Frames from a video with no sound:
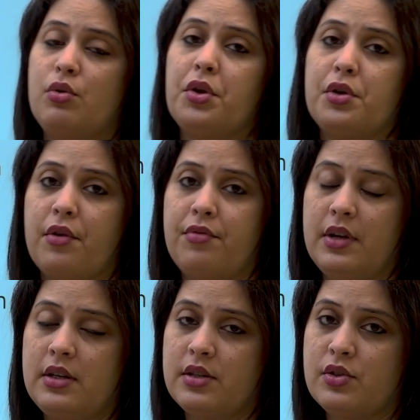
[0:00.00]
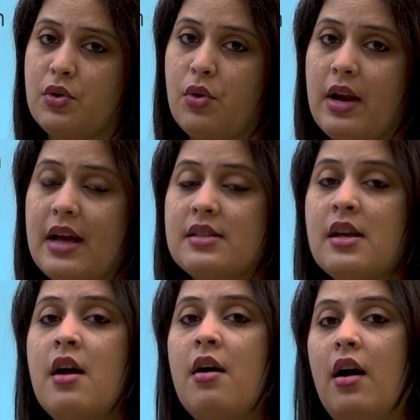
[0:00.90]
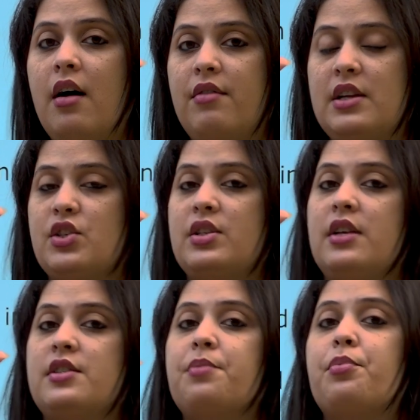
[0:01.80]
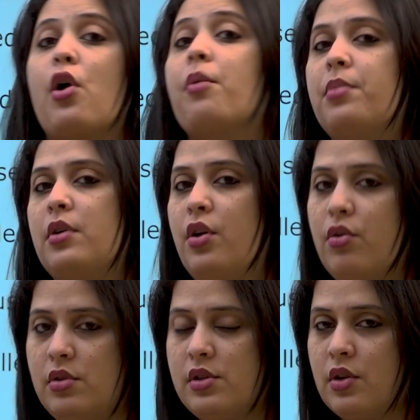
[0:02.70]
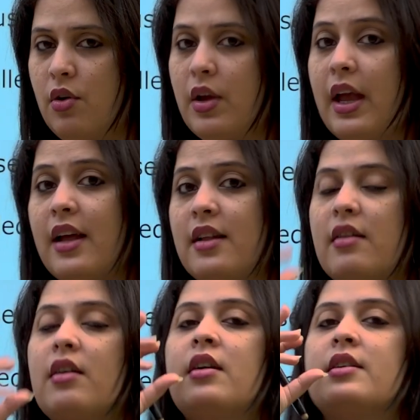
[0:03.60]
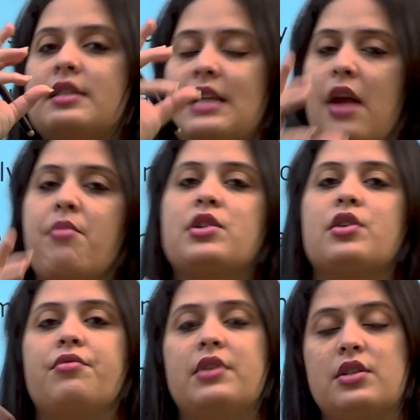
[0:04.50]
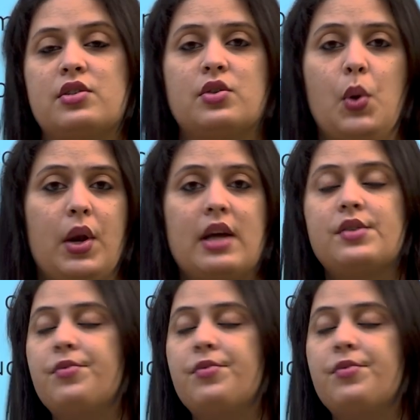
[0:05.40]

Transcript: unit of it is known as vegetative propagules. Okay, the segment of it is known as